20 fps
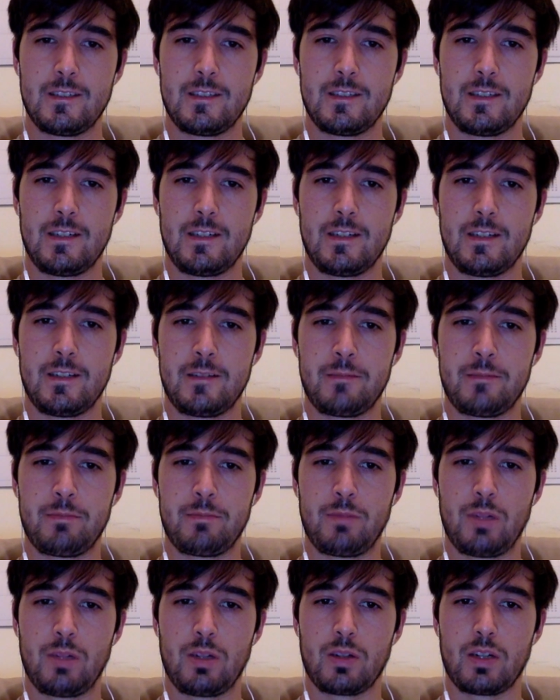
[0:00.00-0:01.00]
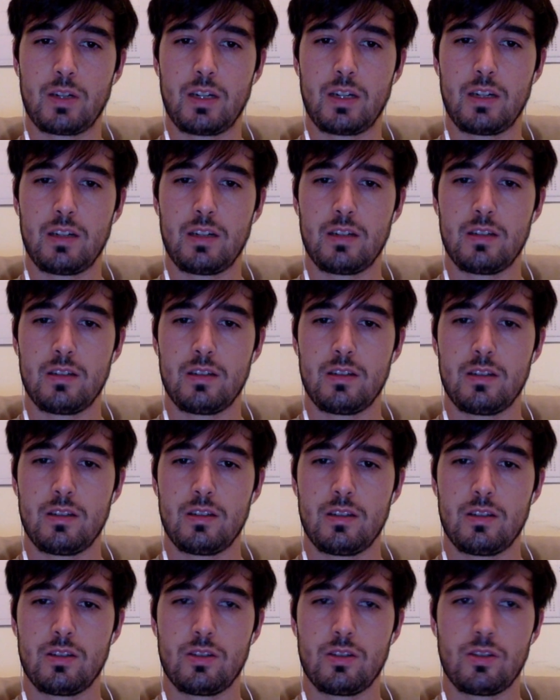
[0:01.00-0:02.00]
Okay,
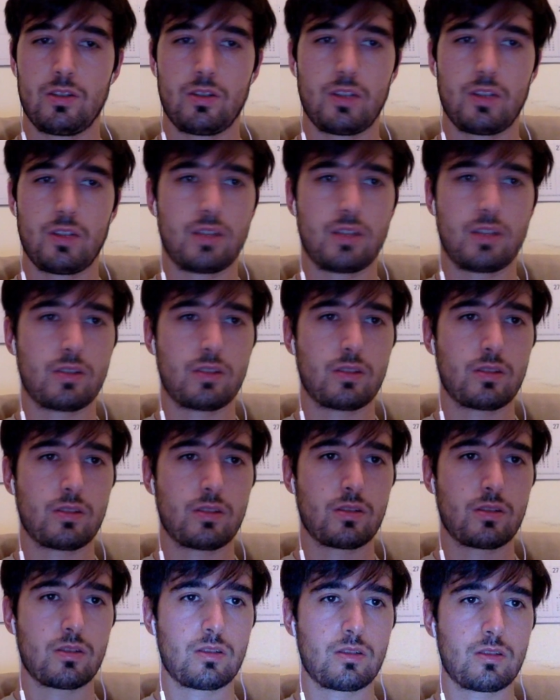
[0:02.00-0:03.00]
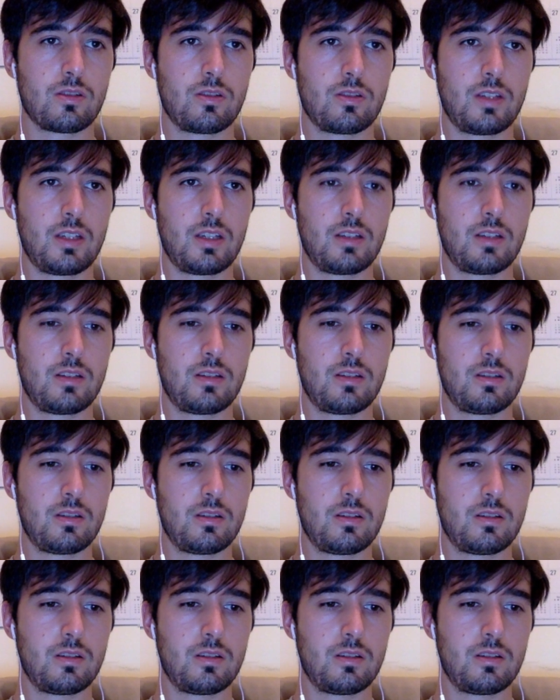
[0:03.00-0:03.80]
so let's do this.